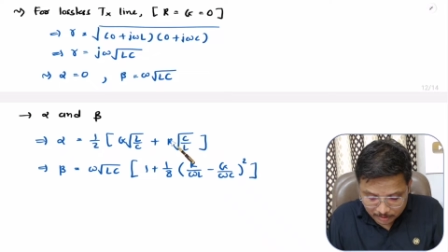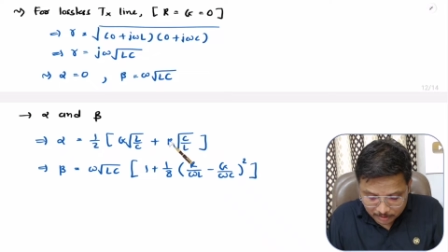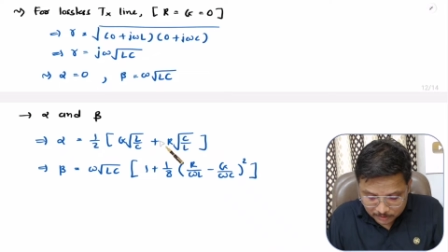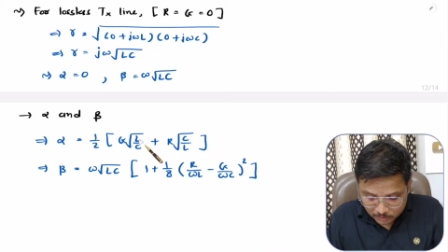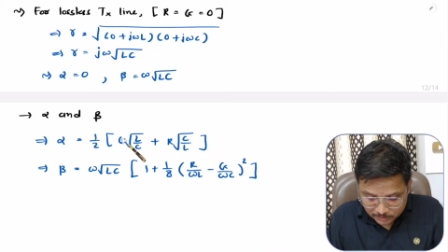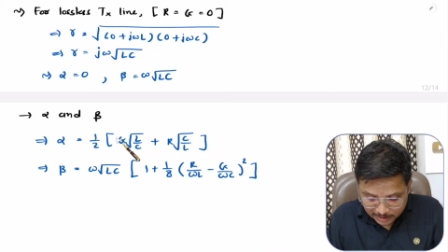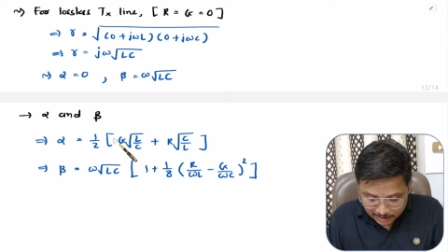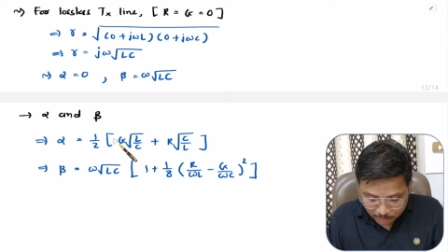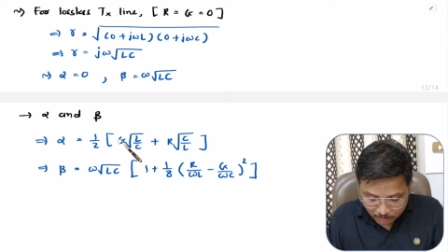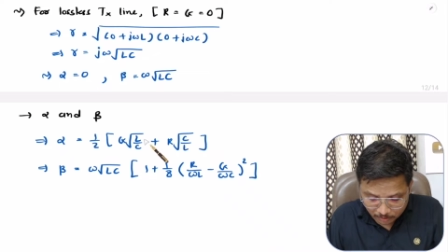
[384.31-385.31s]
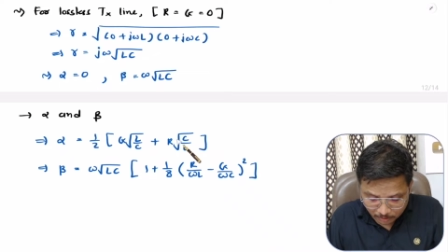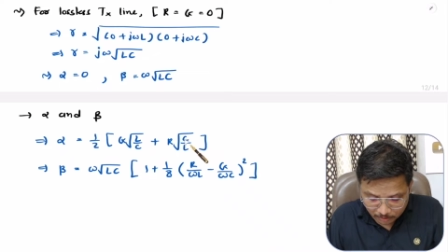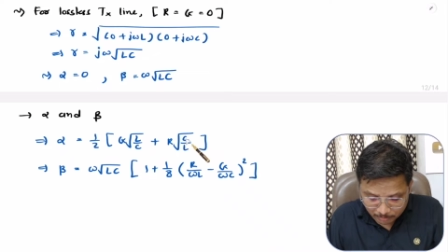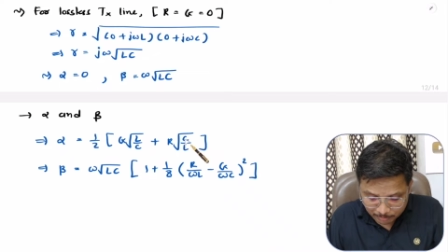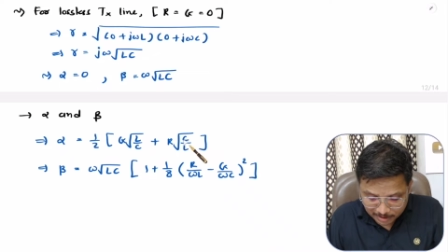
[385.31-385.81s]
So 0
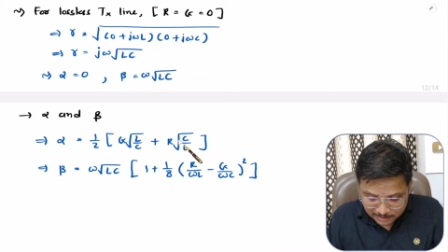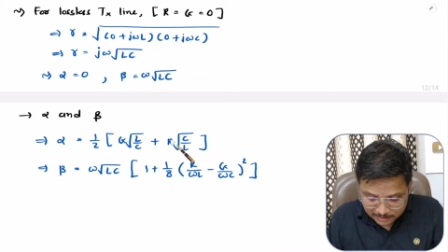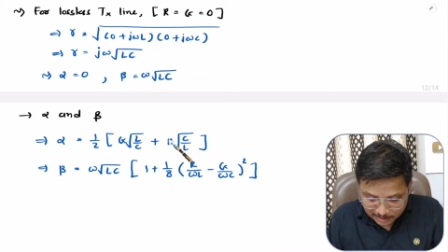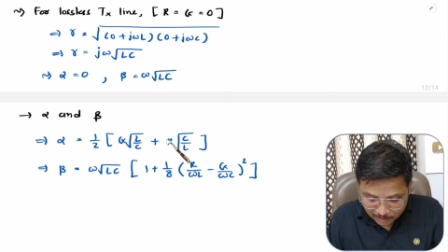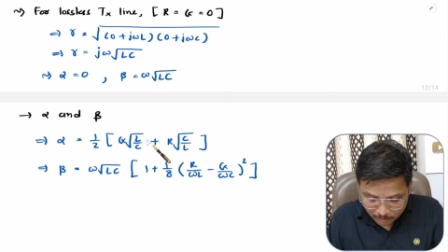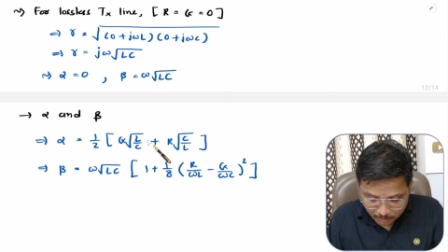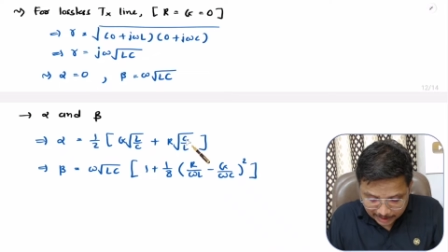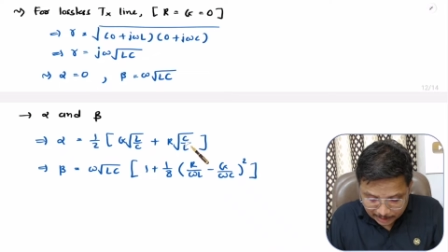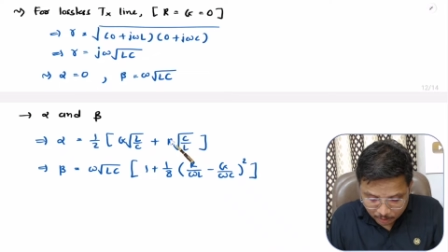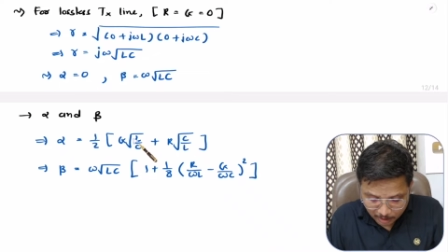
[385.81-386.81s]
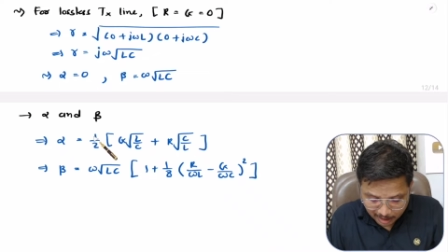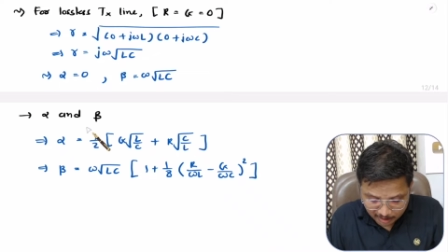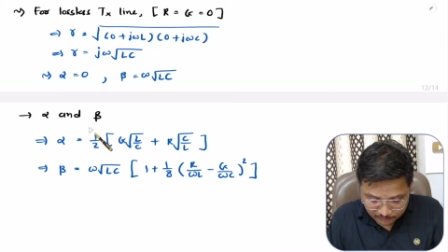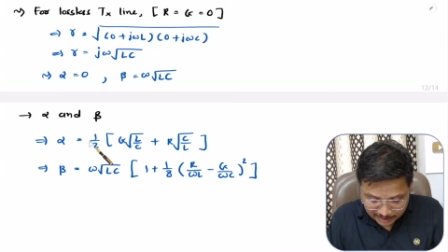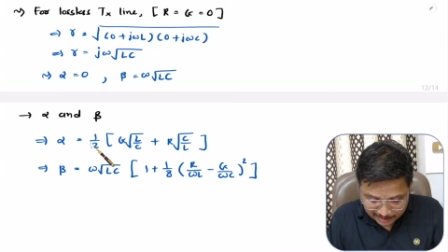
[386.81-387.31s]
plus 0 into
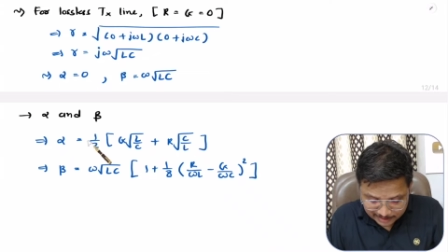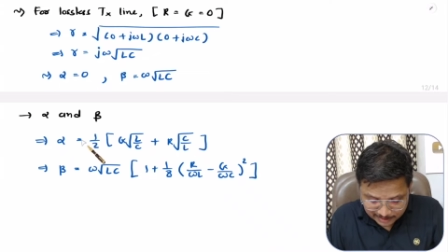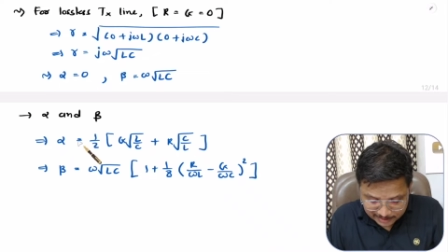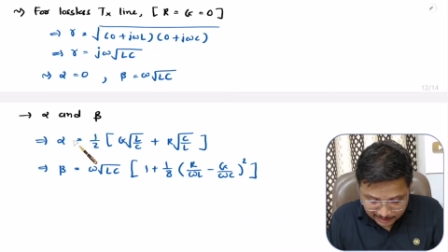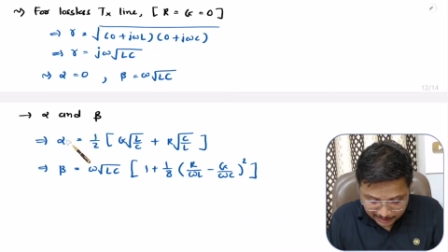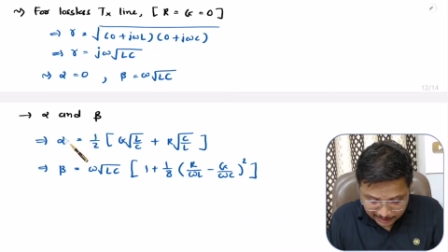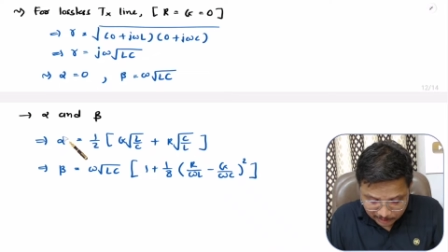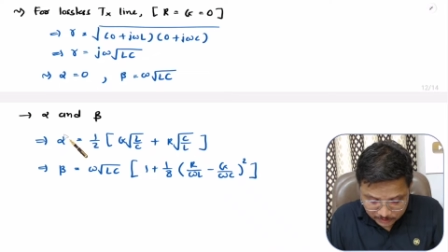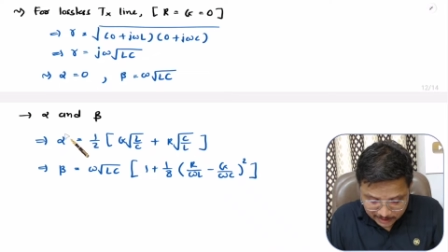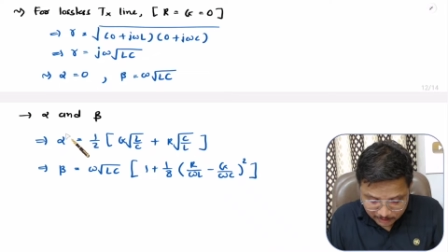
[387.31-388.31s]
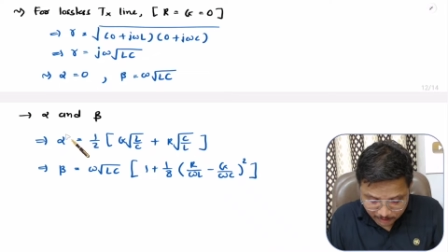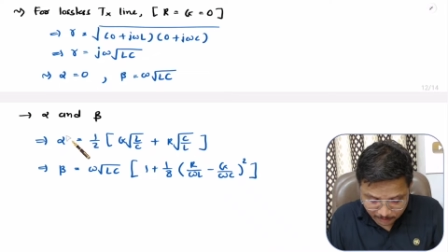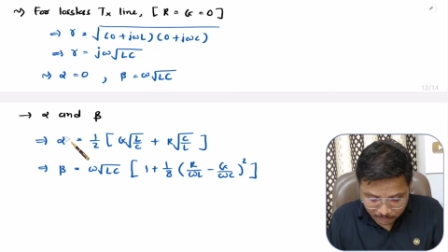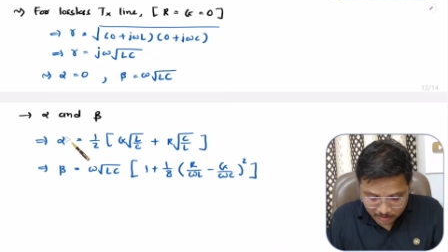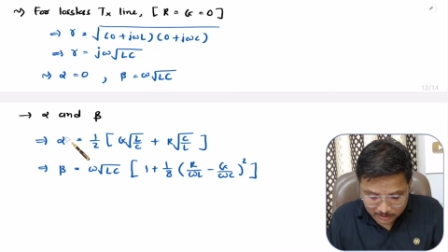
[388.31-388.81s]
half, that is resulting into 0.
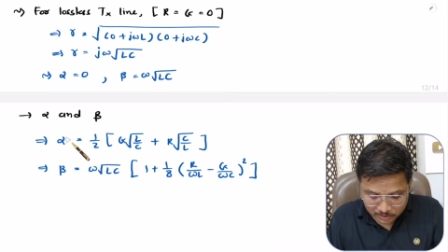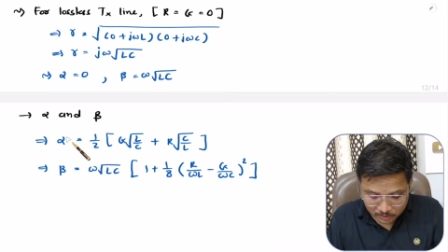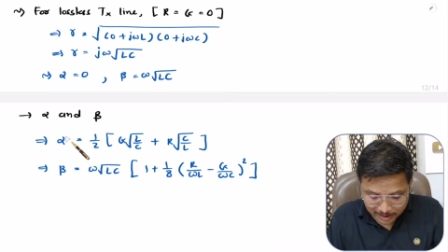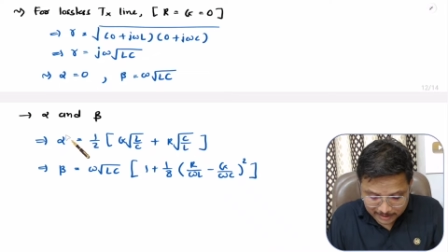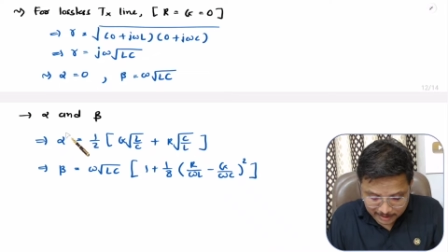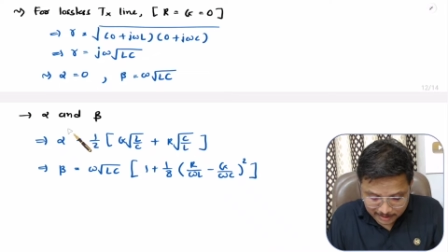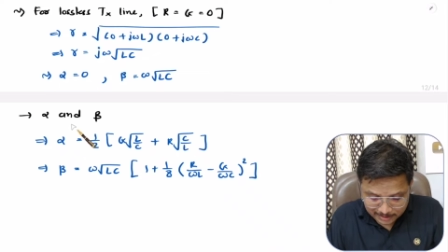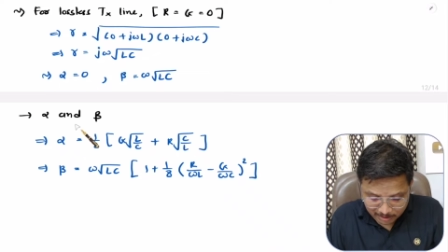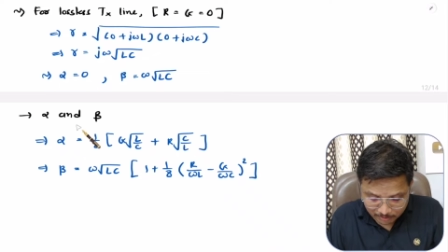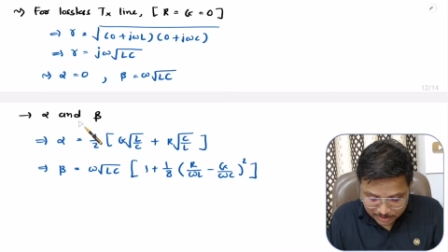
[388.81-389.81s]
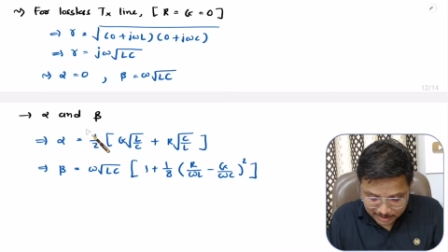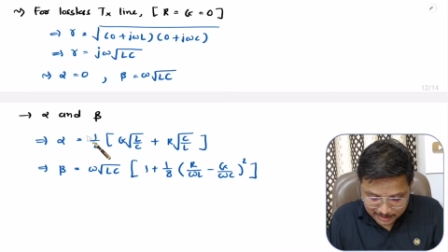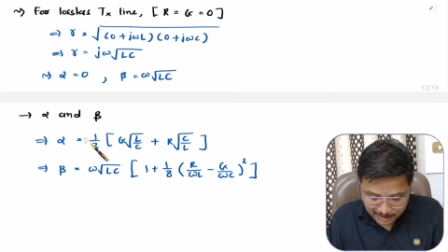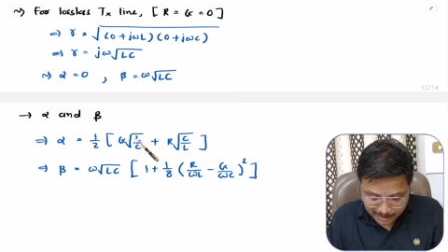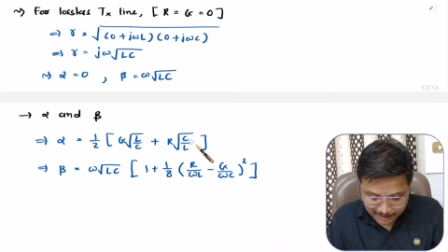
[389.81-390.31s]
So you can say this equation is
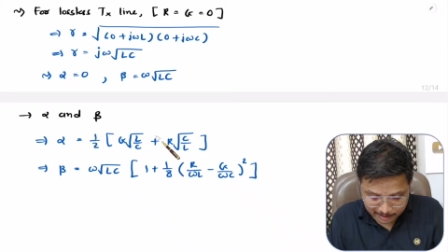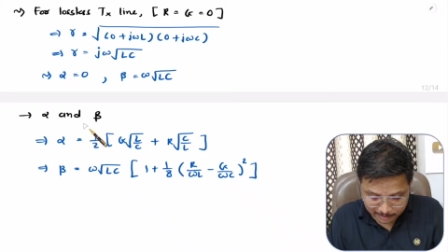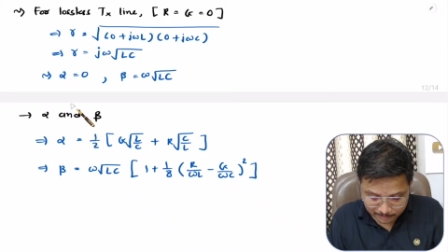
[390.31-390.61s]
correct.